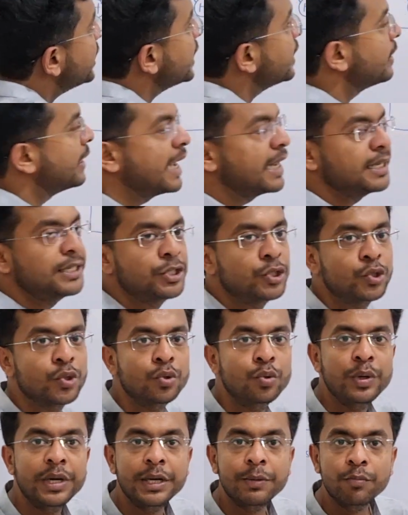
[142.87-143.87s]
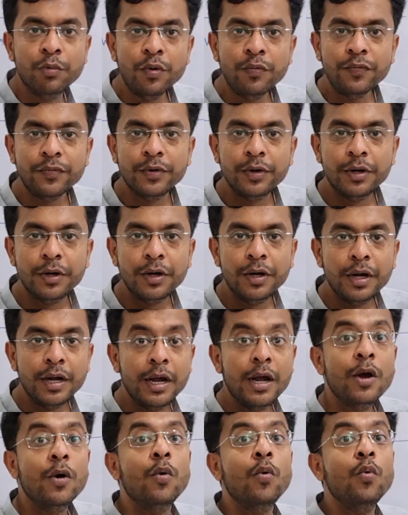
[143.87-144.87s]
edge should we remove?
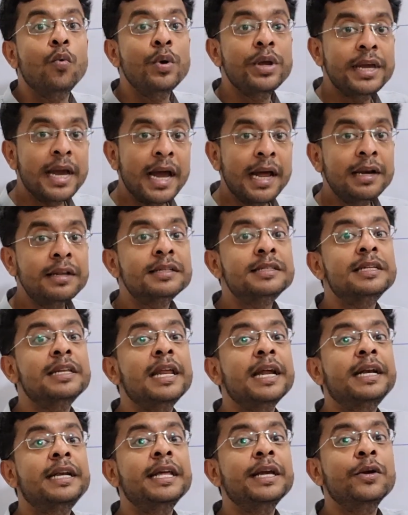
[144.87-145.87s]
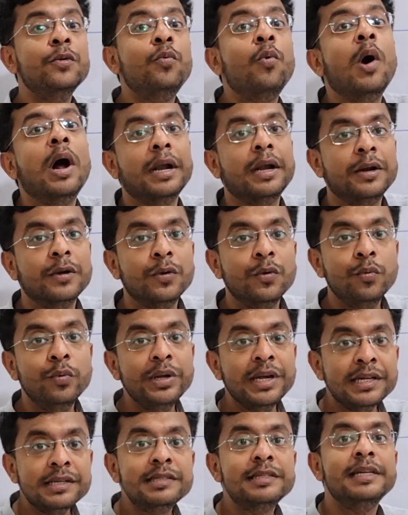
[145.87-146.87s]
We are selecting what?
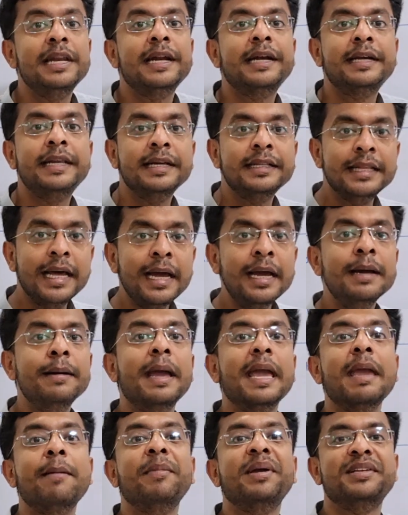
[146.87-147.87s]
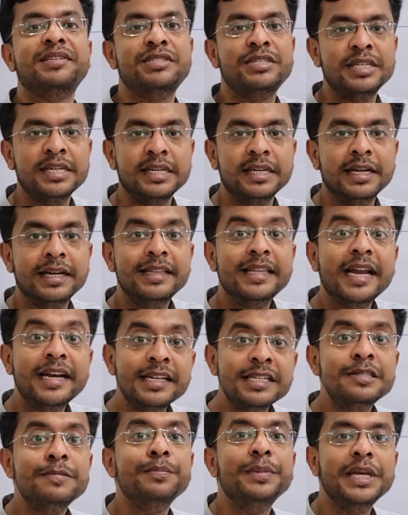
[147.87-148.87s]
We are selecting the MST, that
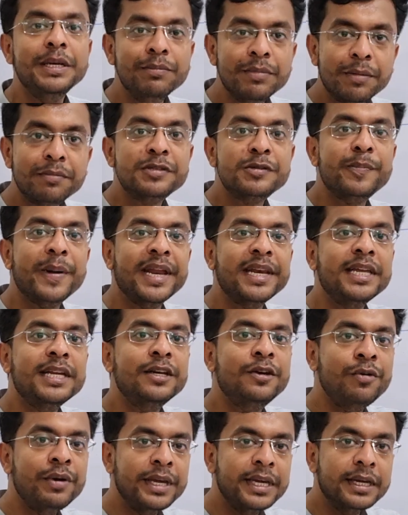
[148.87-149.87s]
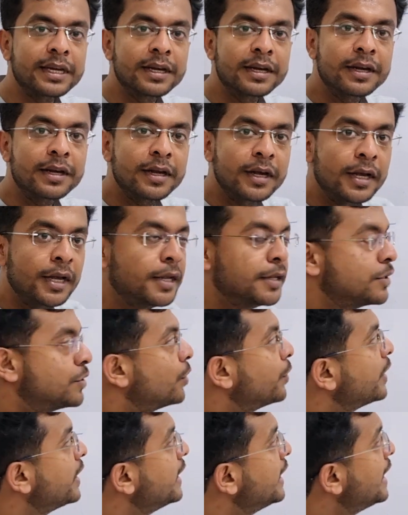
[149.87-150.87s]
is minimum spanning tree.
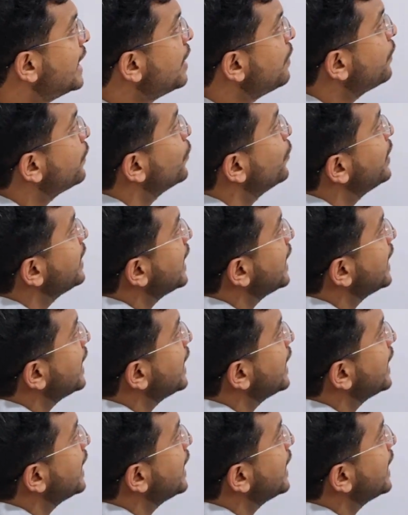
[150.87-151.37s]
So if we